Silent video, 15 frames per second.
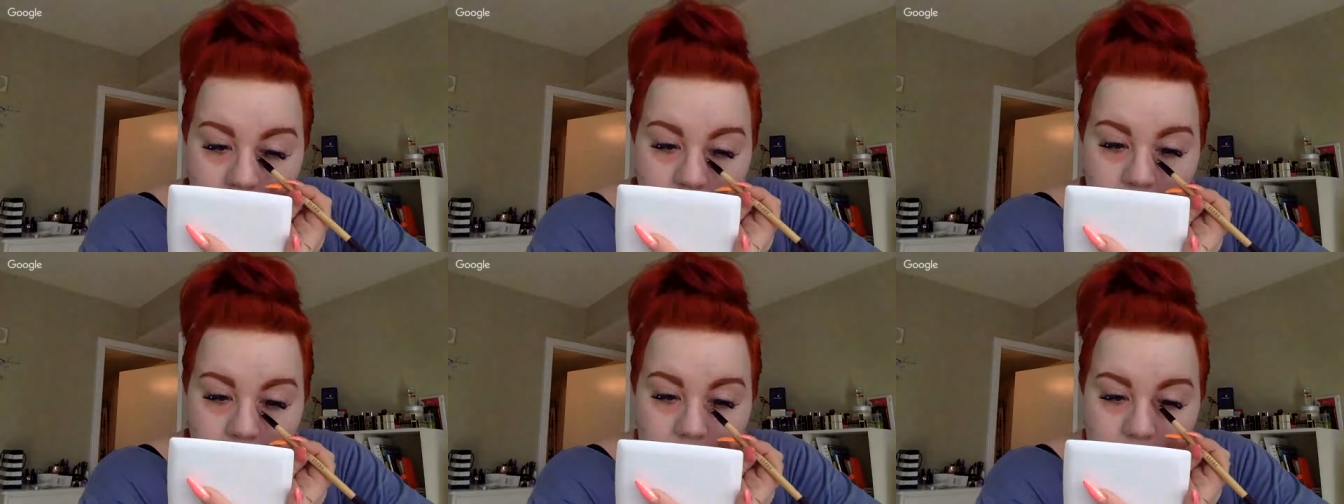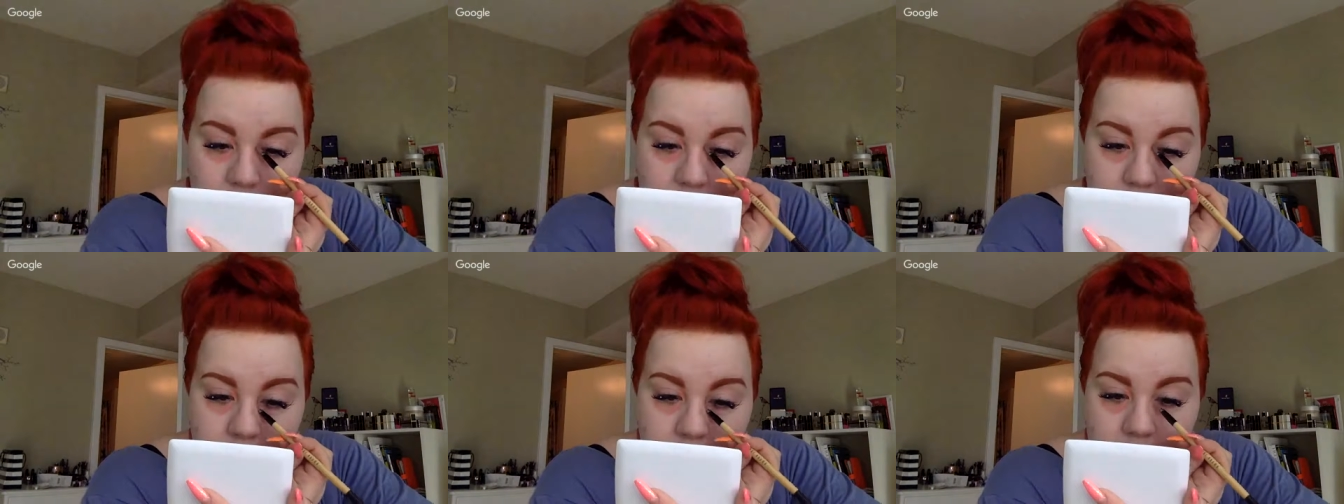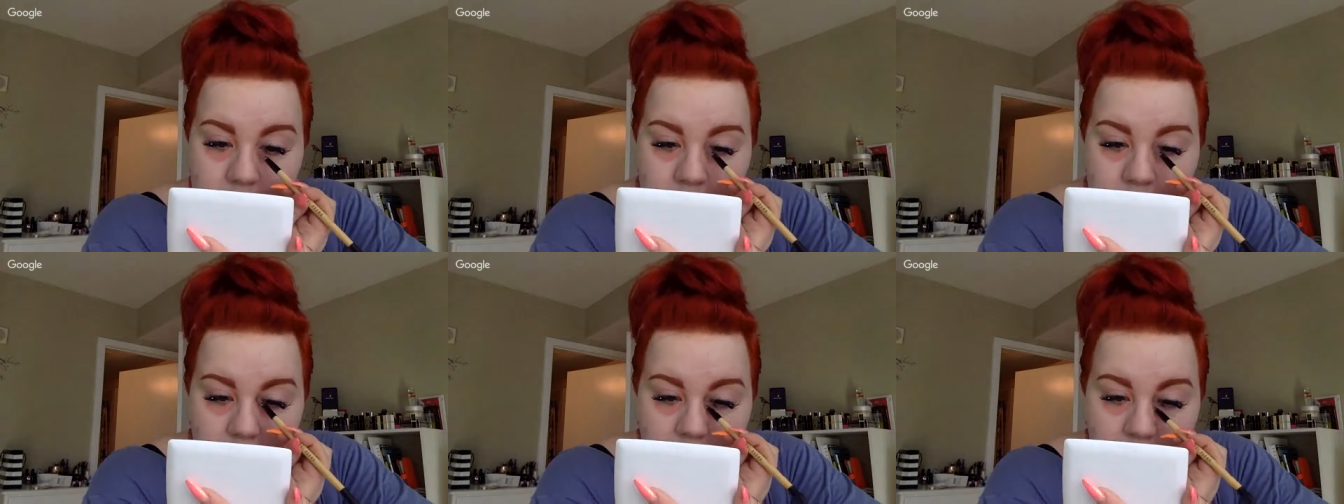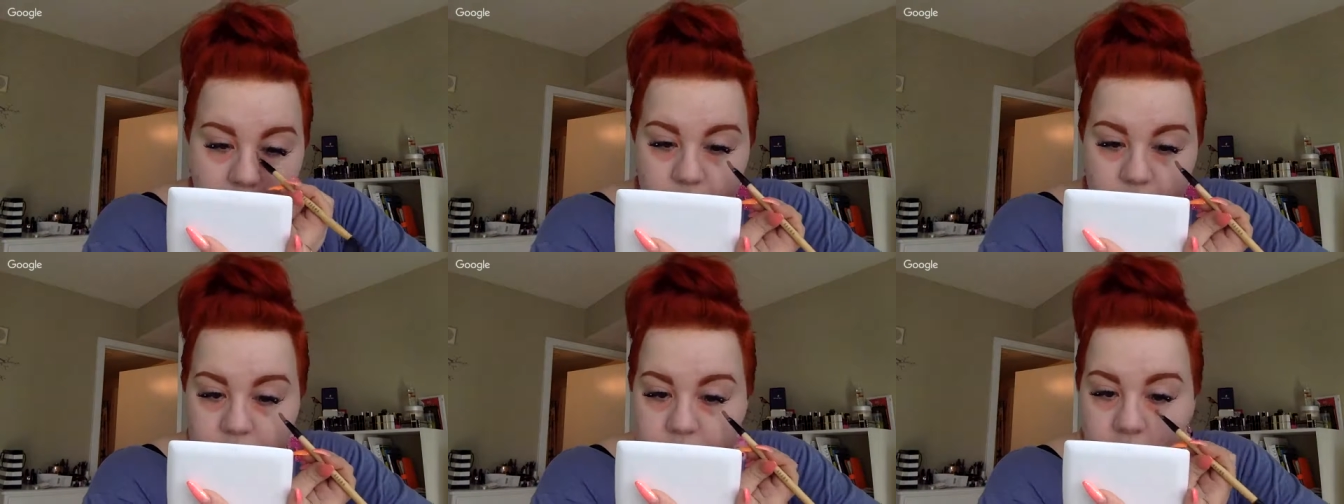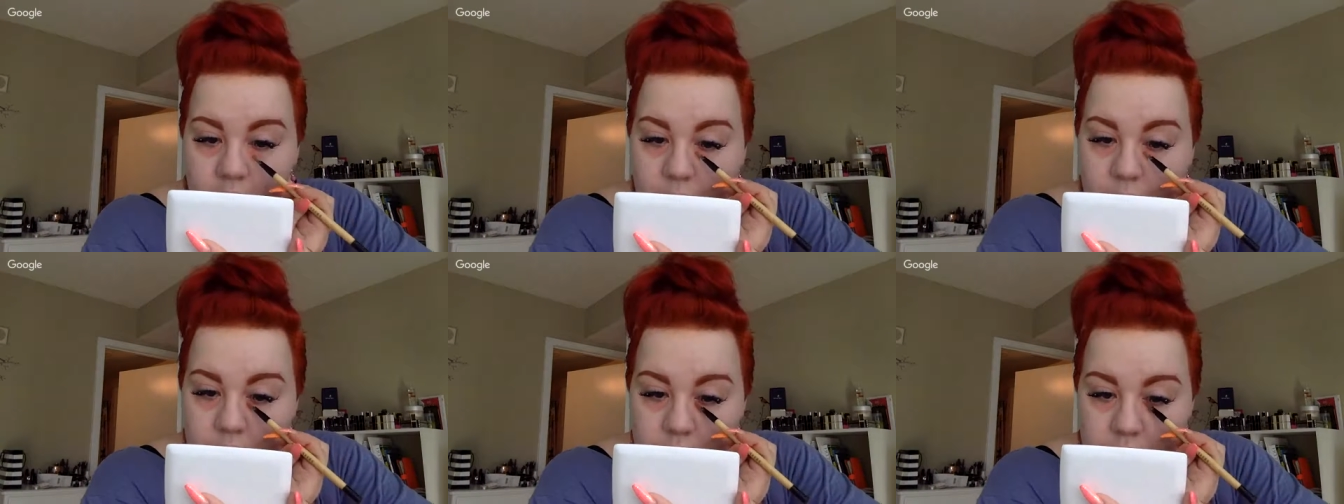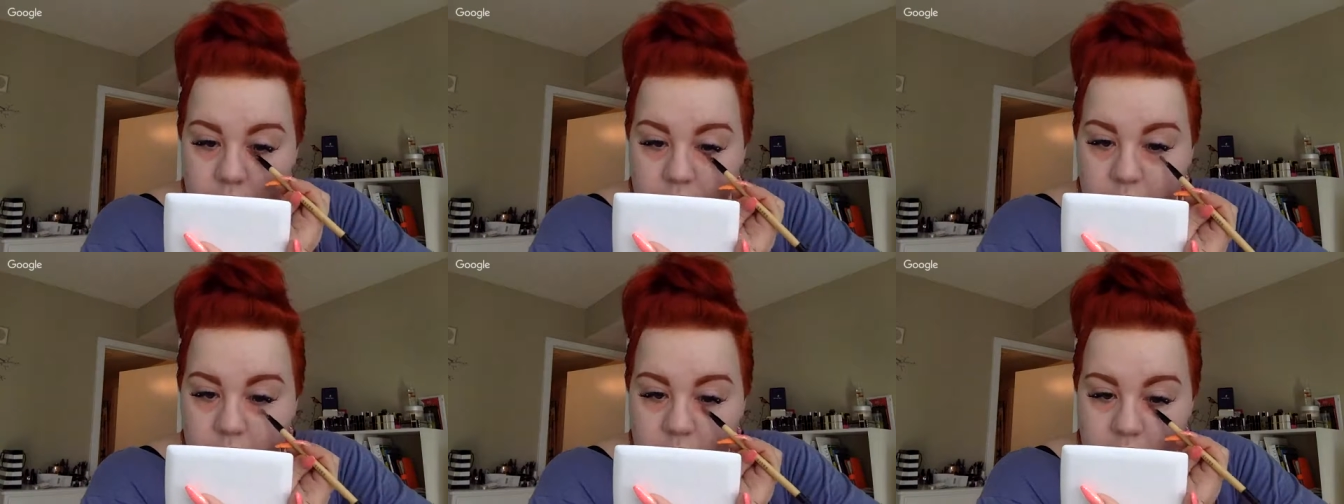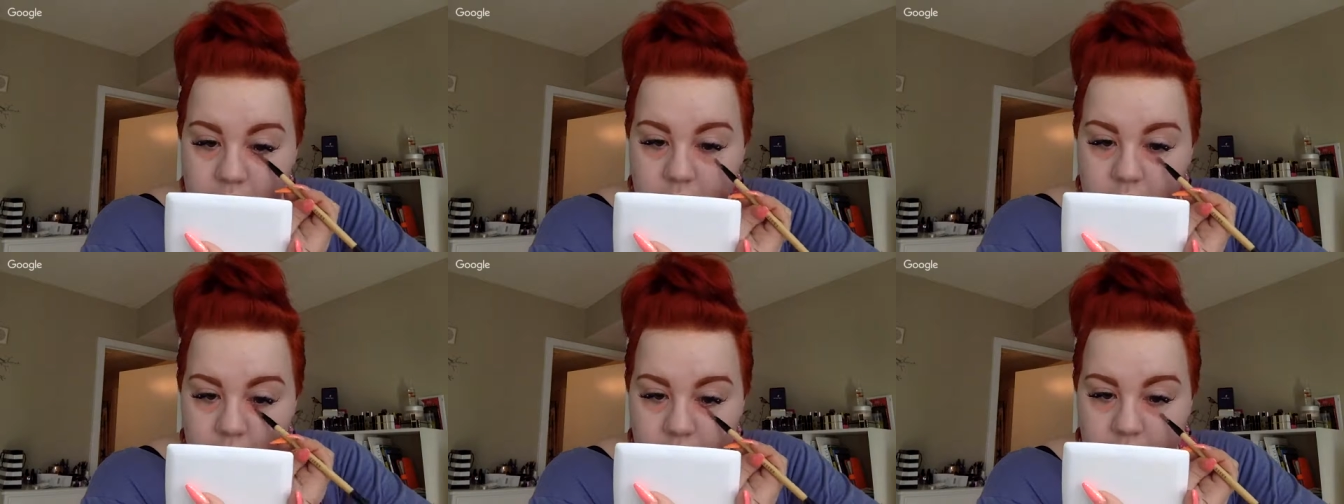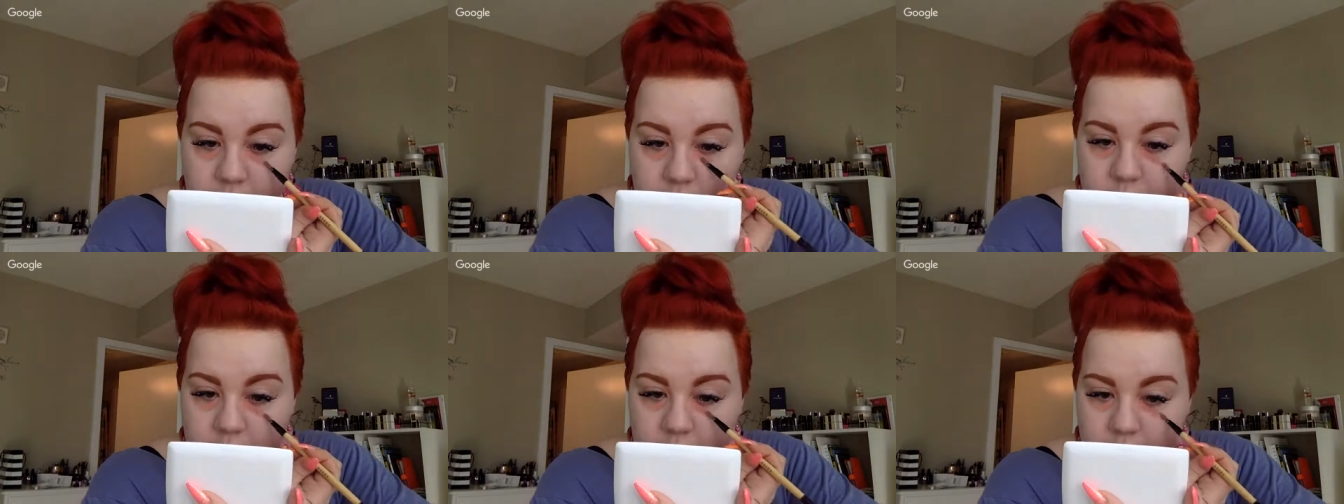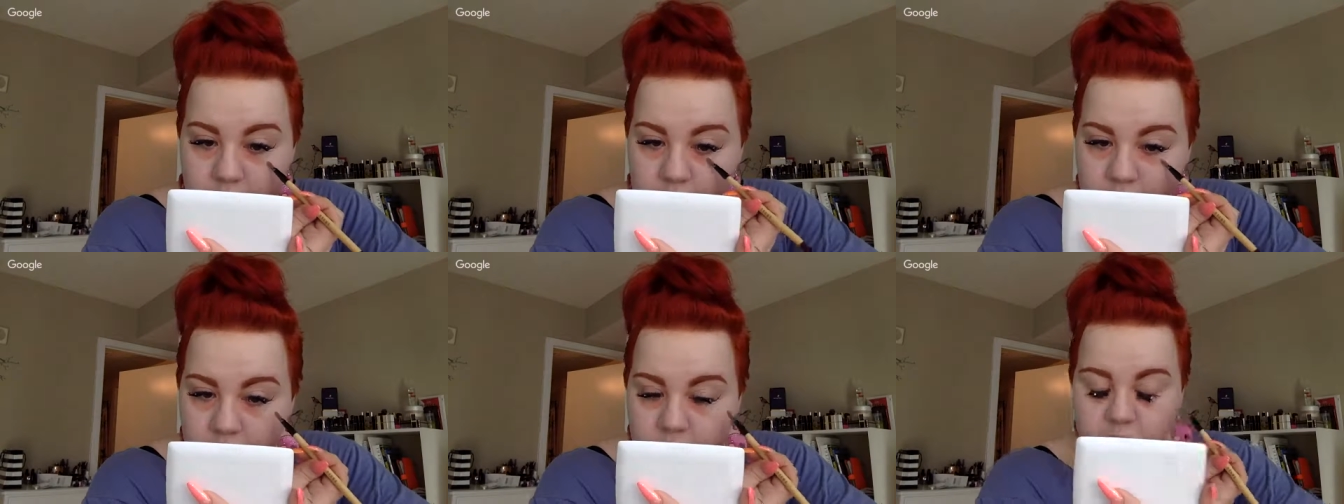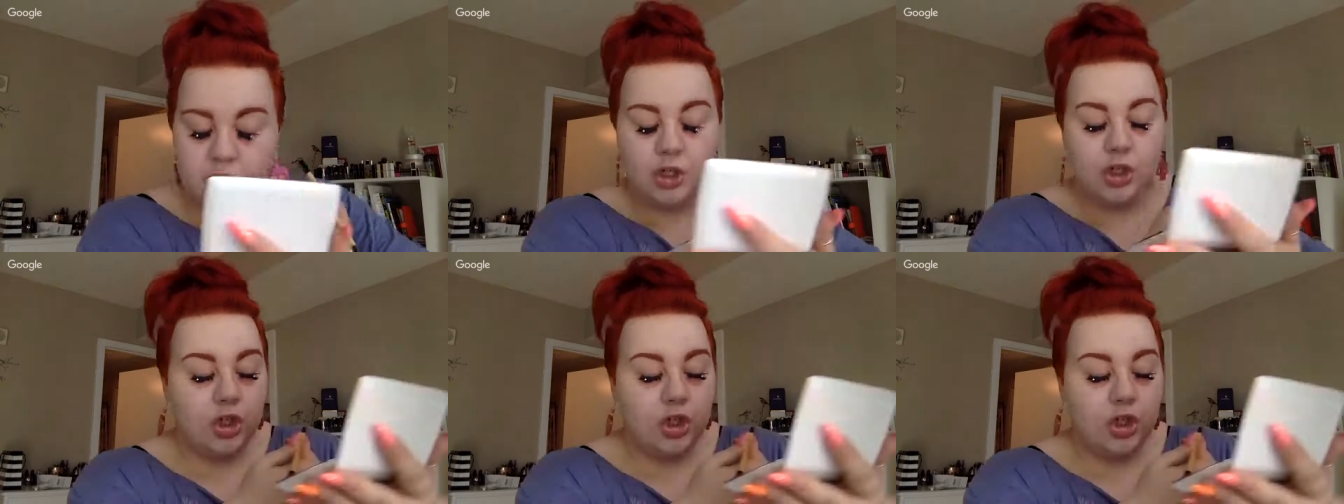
for today I thought I would just show